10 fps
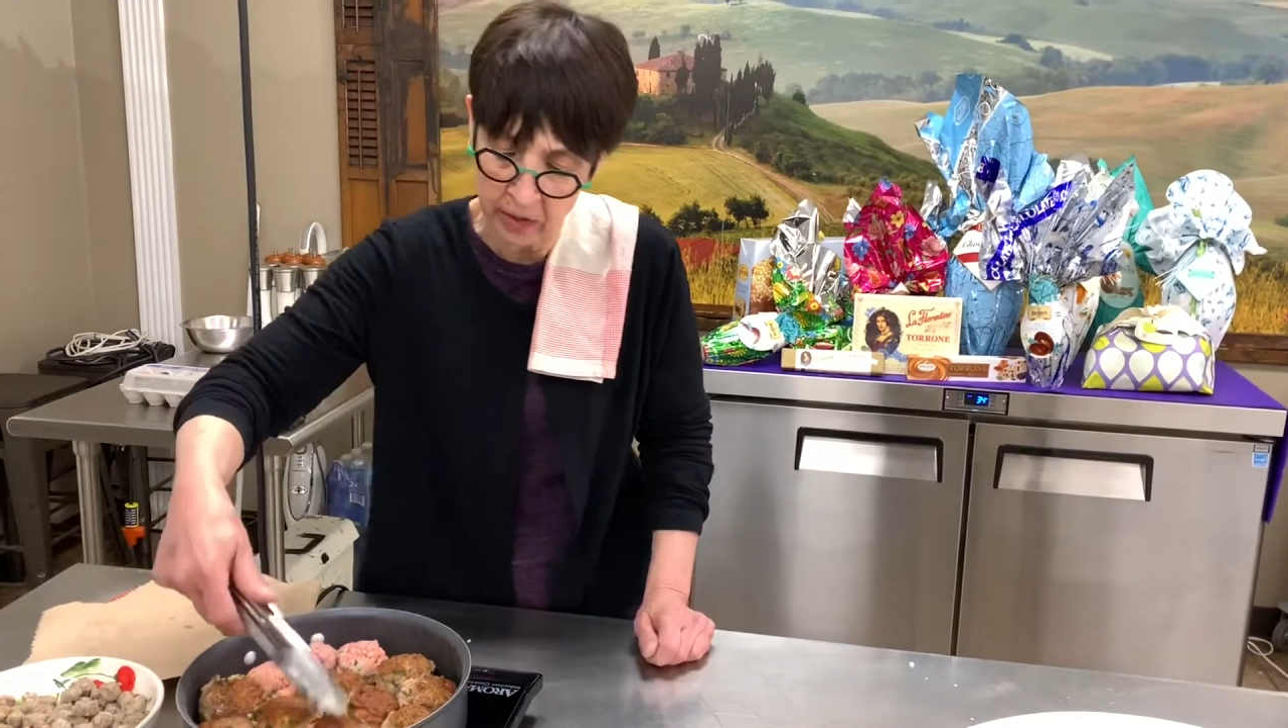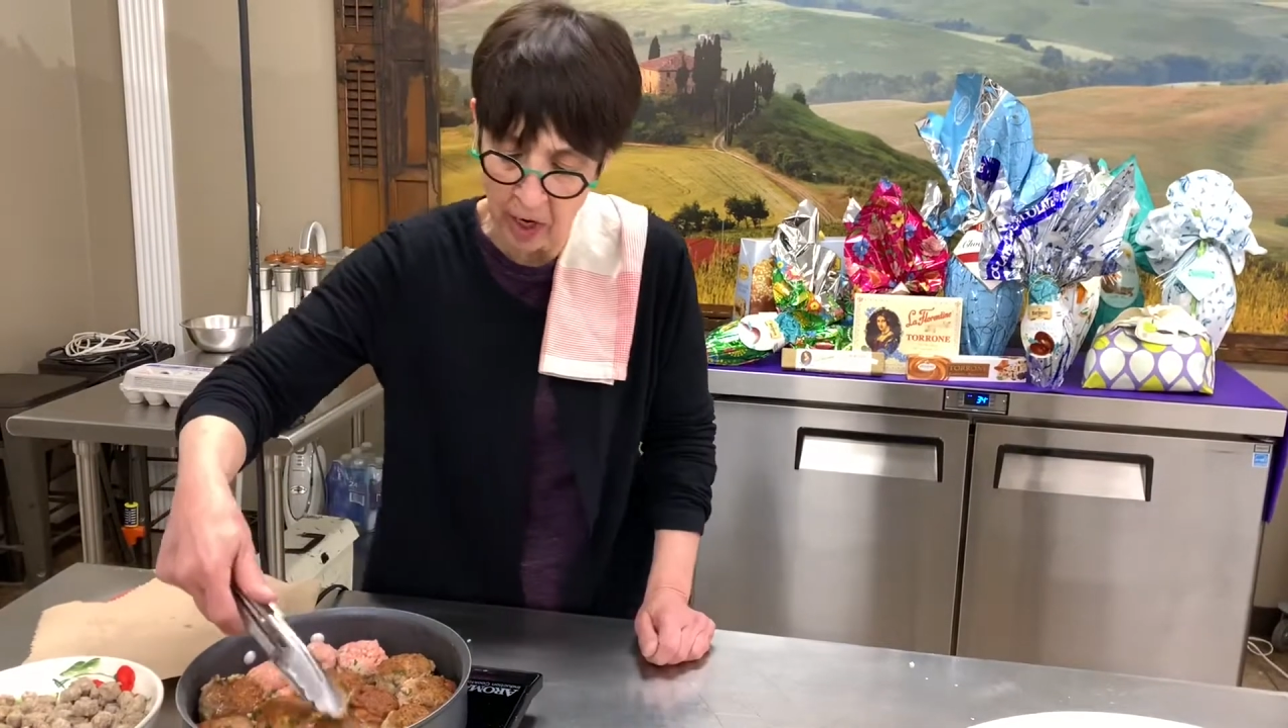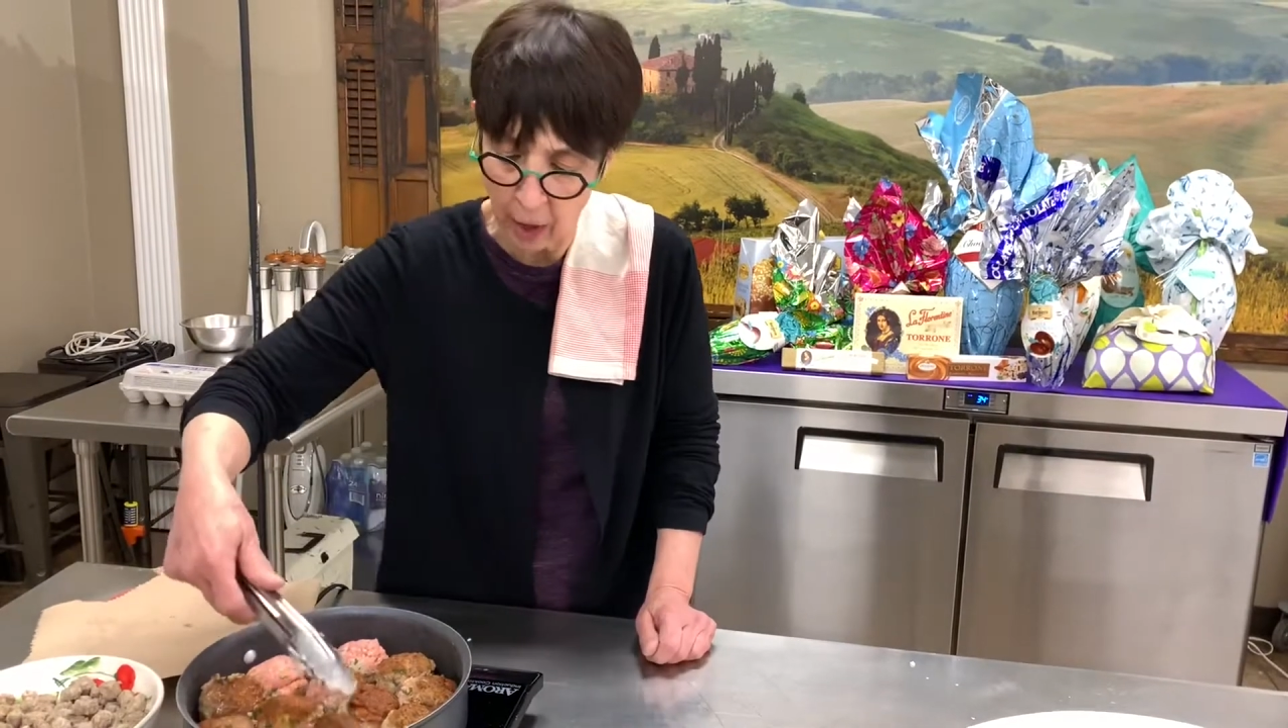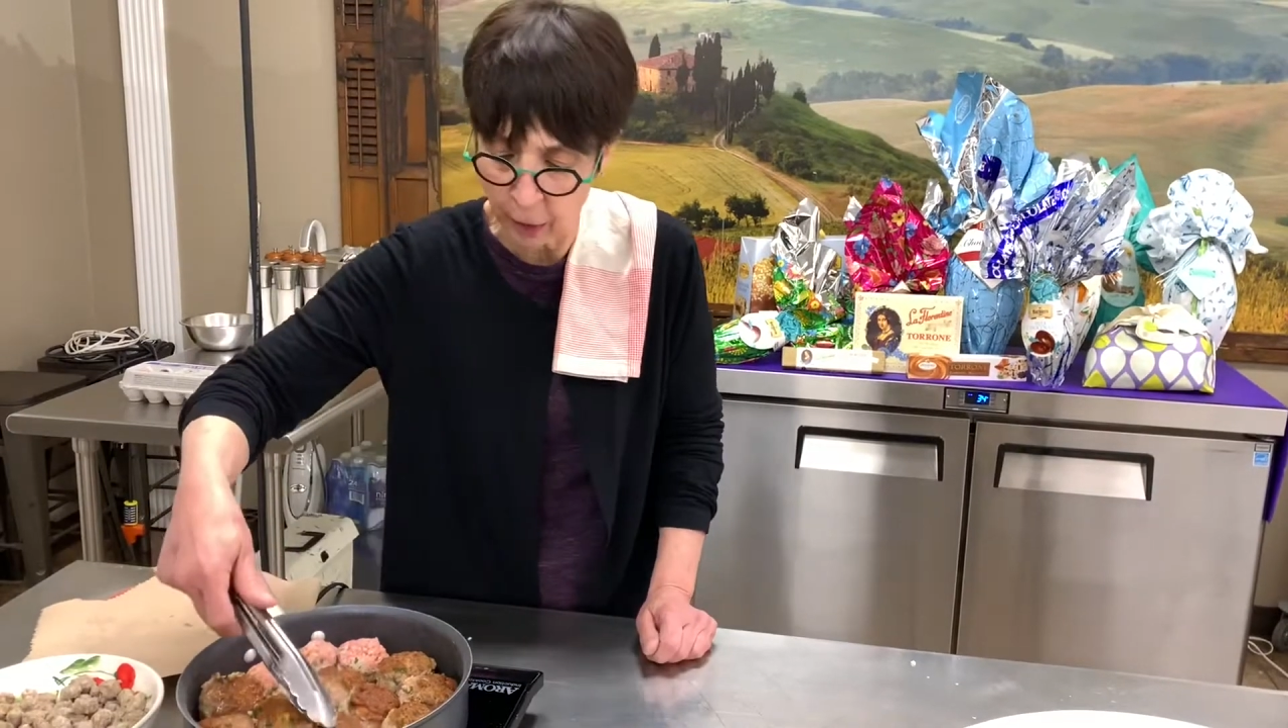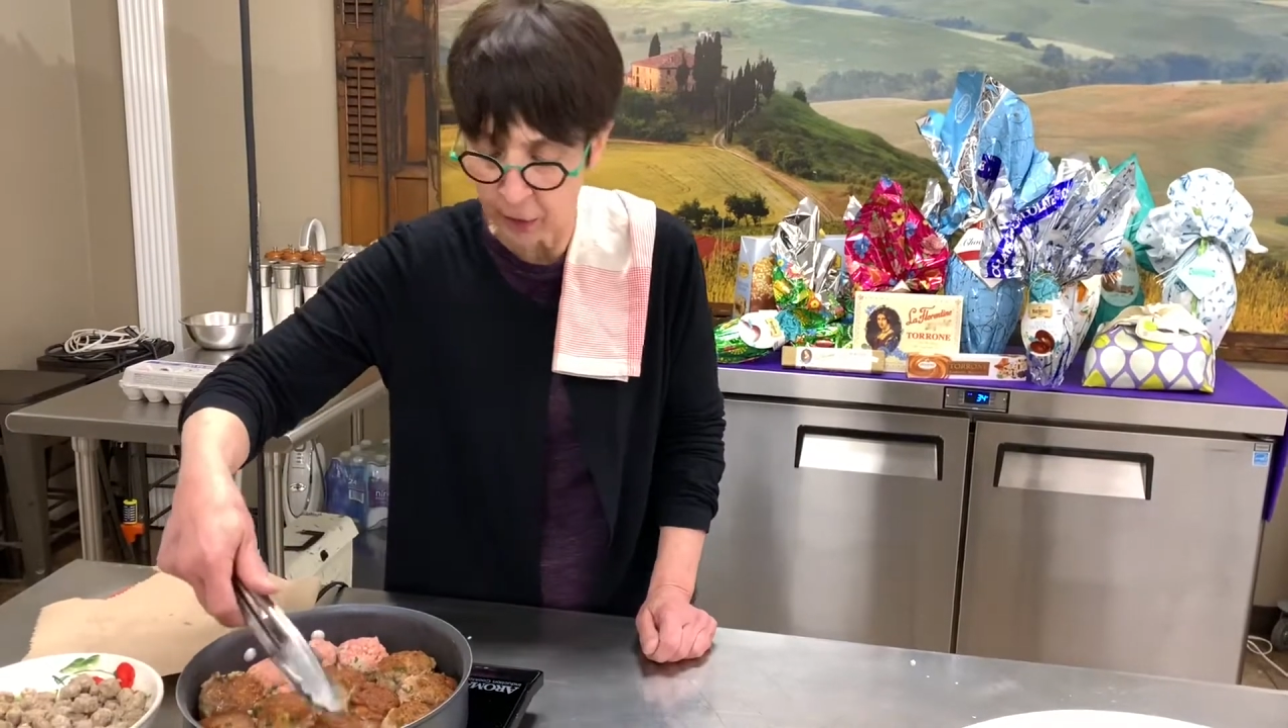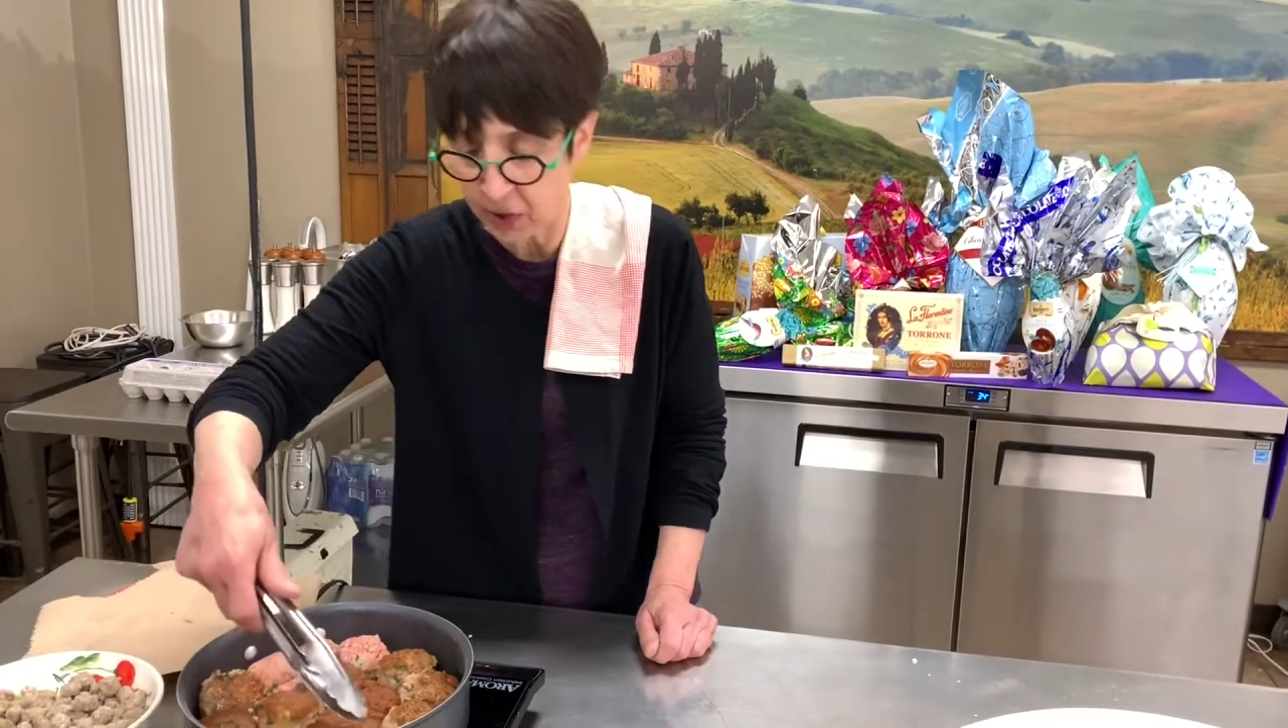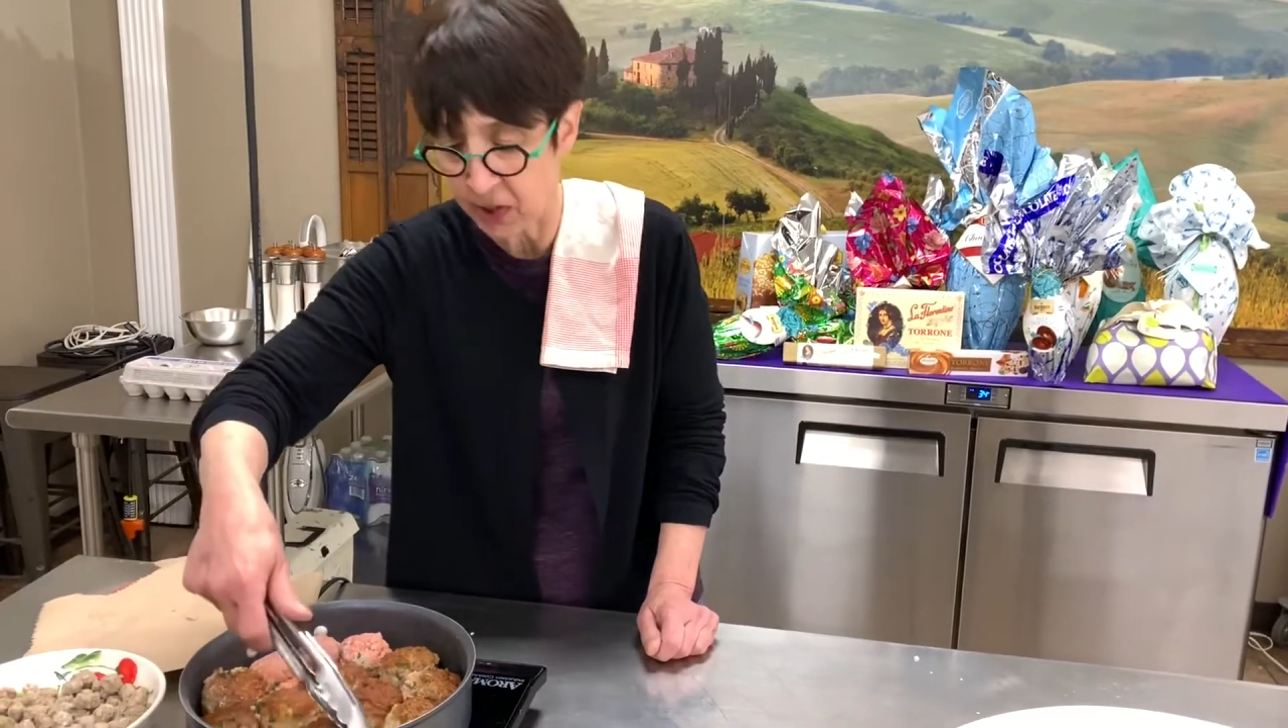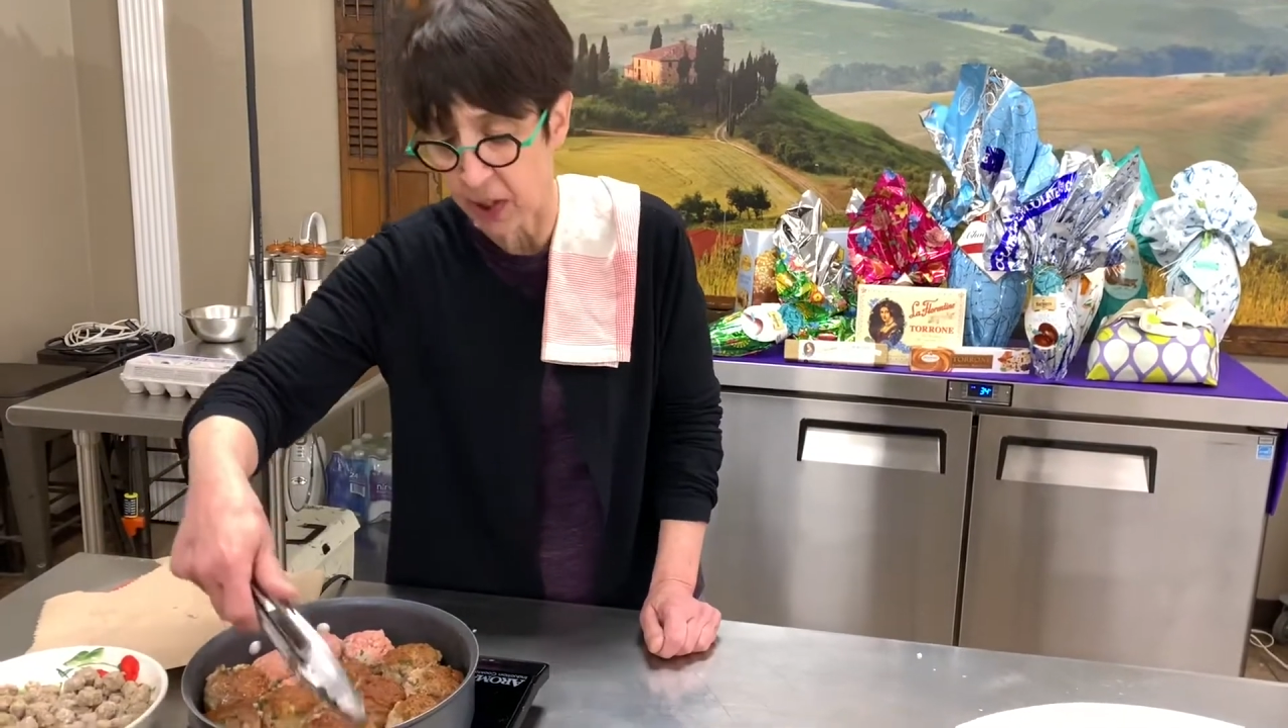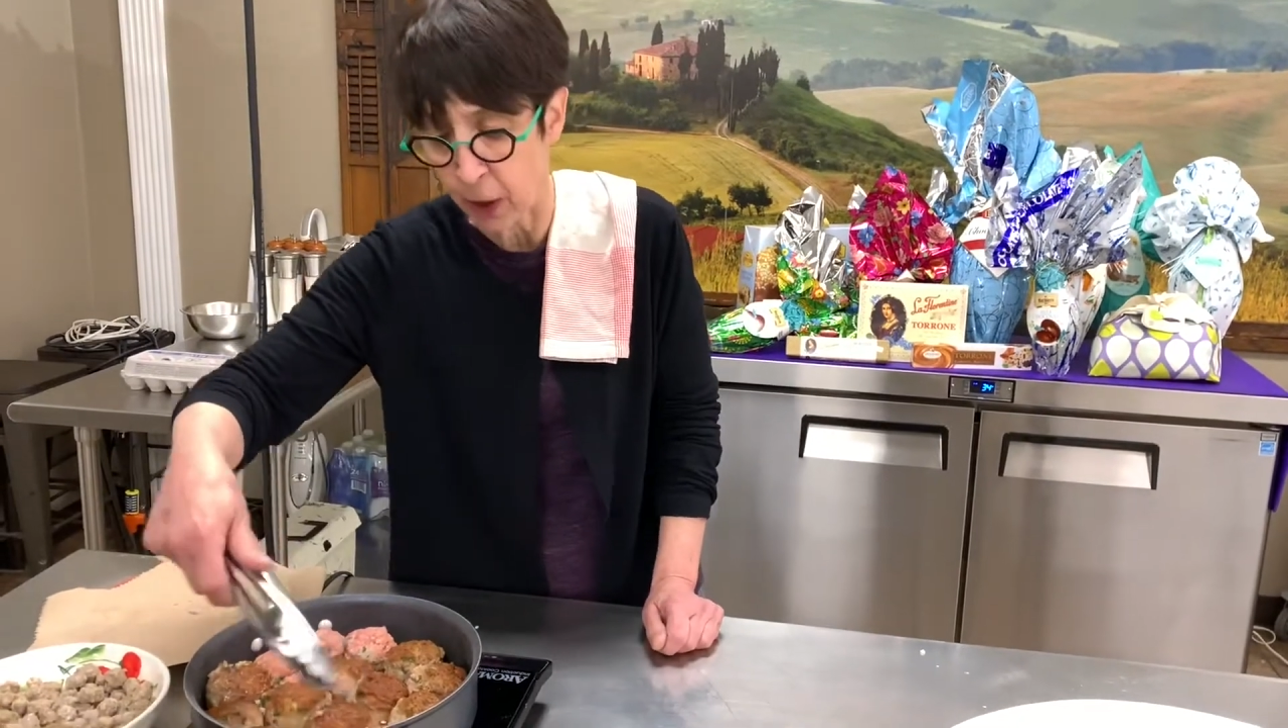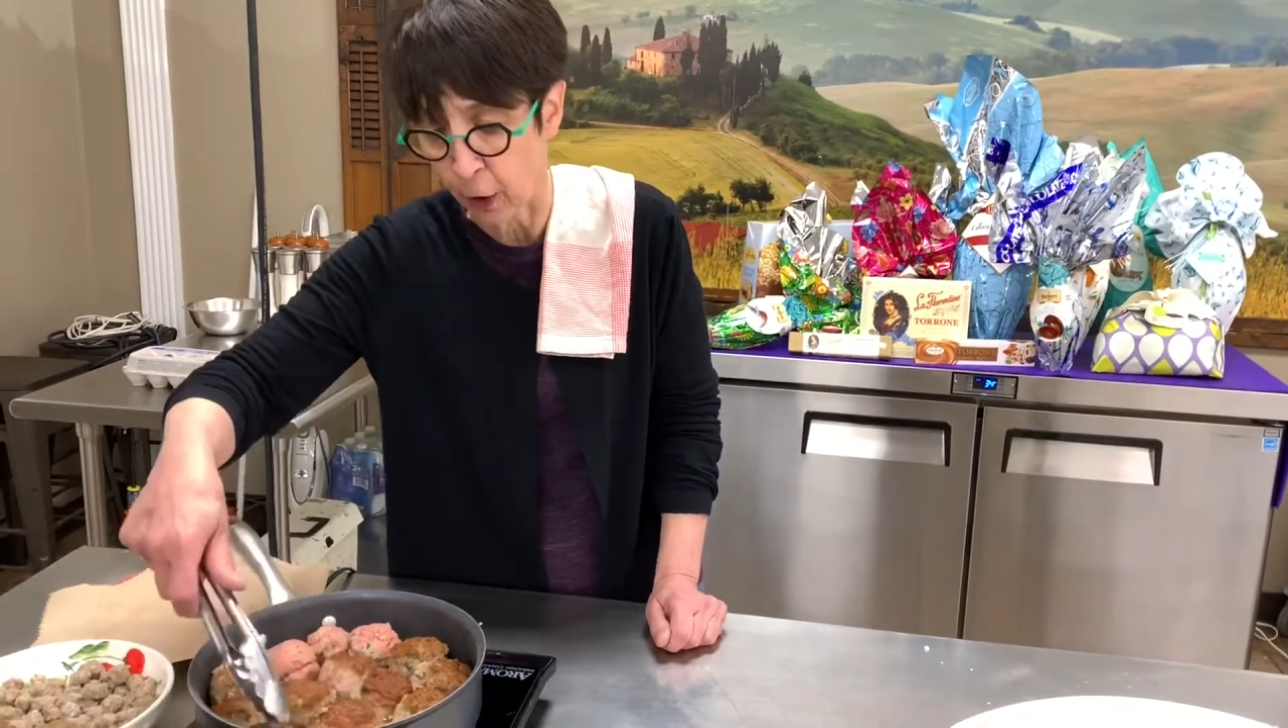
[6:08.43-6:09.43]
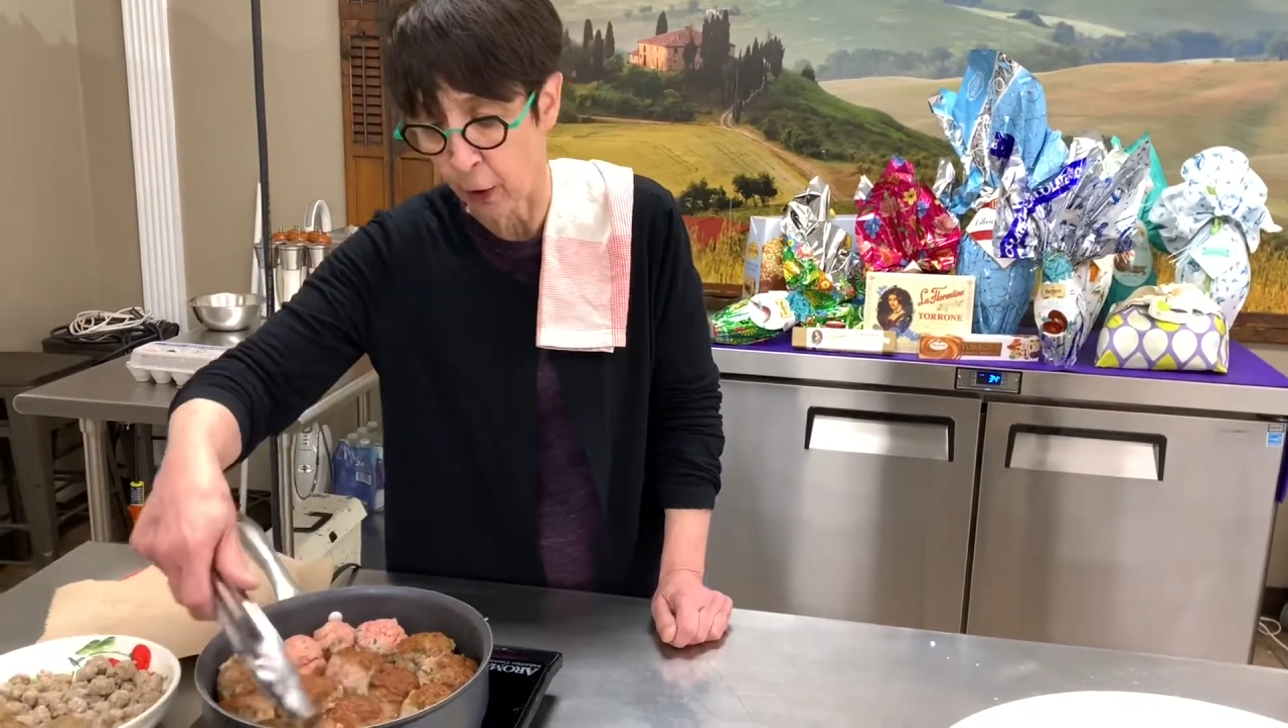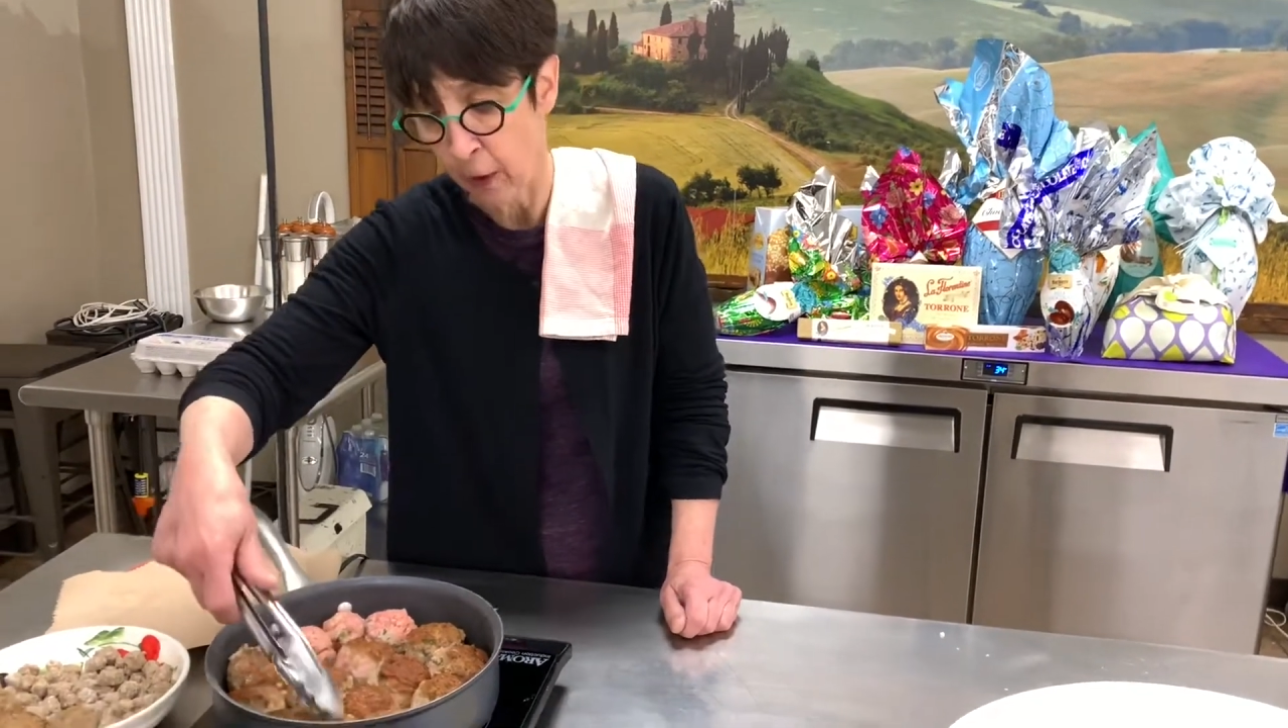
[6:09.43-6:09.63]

hard sear